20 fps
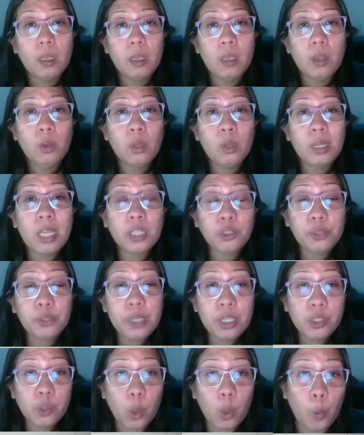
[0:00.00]
collector
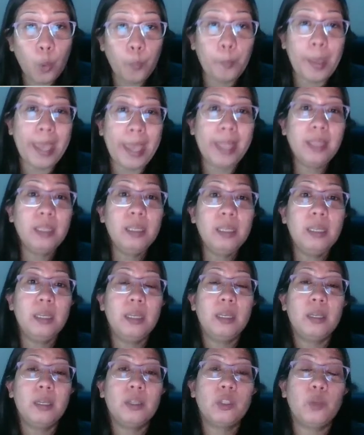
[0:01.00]
is open,
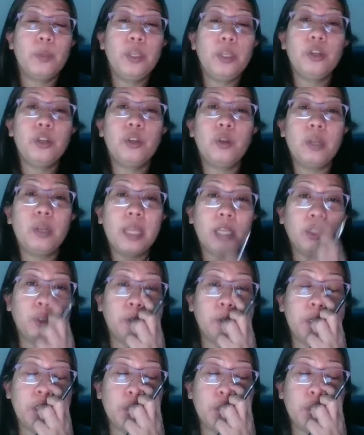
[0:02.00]
so when your collector is